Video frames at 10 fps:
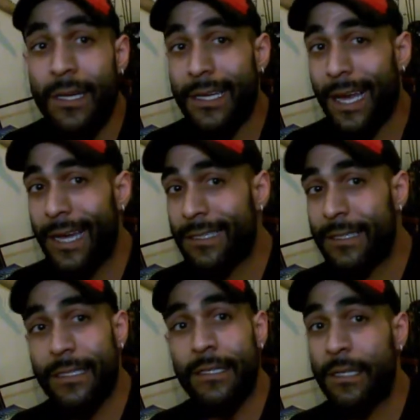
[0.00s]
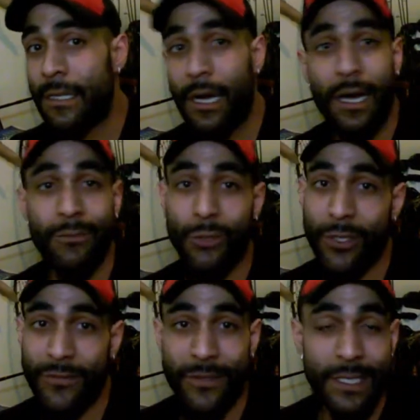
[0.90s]
Casting,
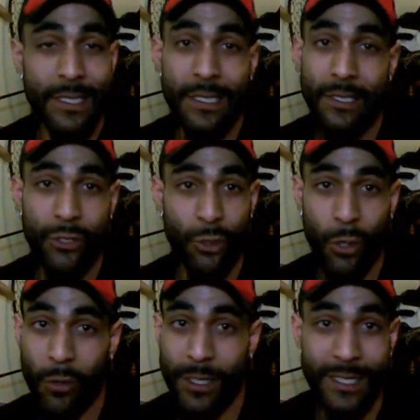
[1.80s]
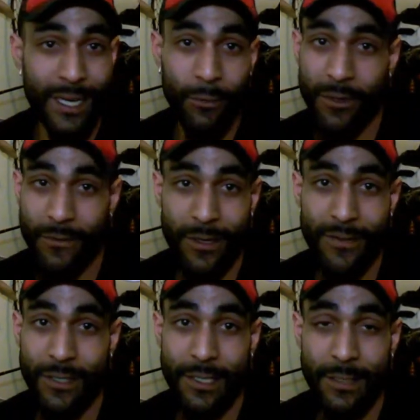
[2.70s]
drifting, trolling, they work for
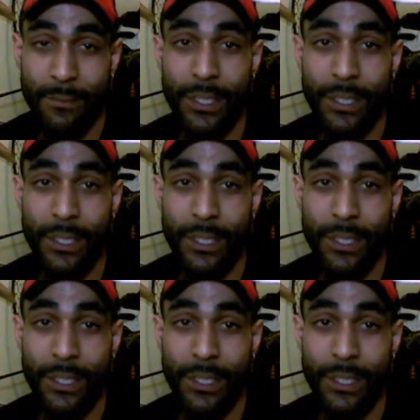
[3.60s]
everything.